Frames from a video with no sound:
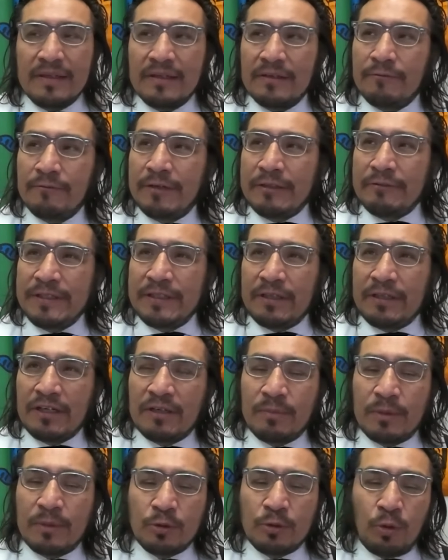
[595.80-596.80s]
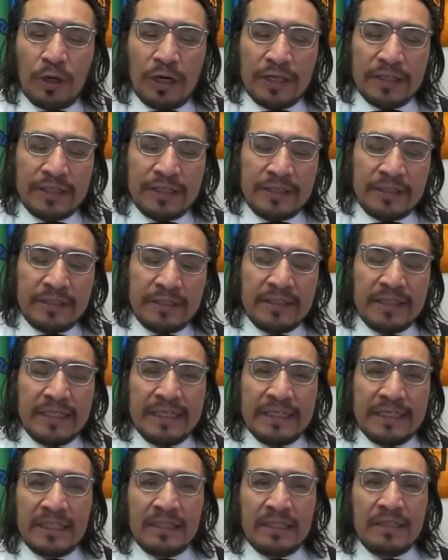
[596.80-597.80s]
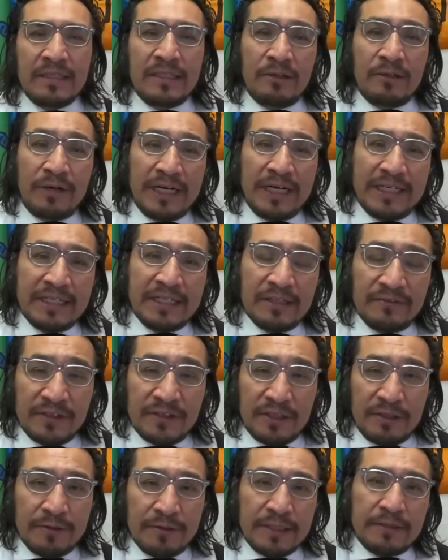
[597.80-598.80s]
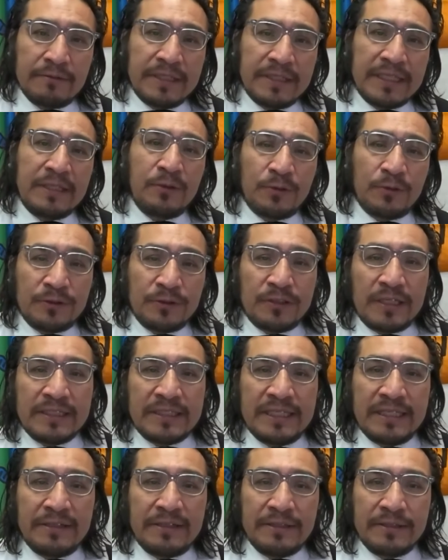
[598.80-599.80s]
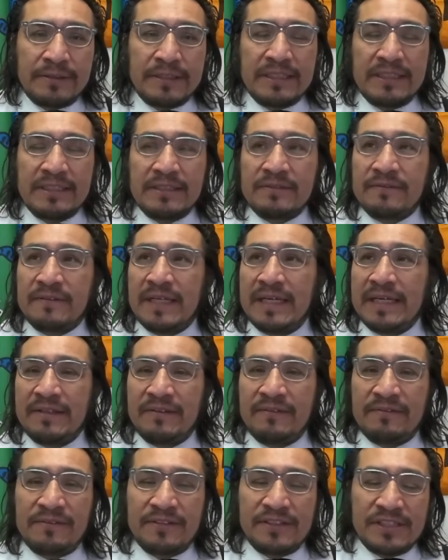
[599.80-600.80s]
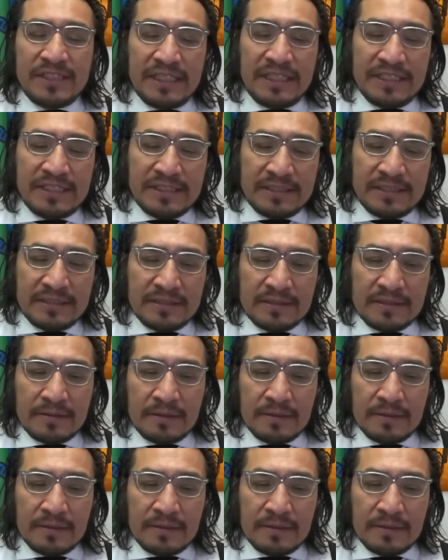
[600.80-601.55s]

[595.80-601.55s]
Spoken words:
when we talk about water in the riding of Kiiwetinoong and Northern Ontario and these flying First Nations,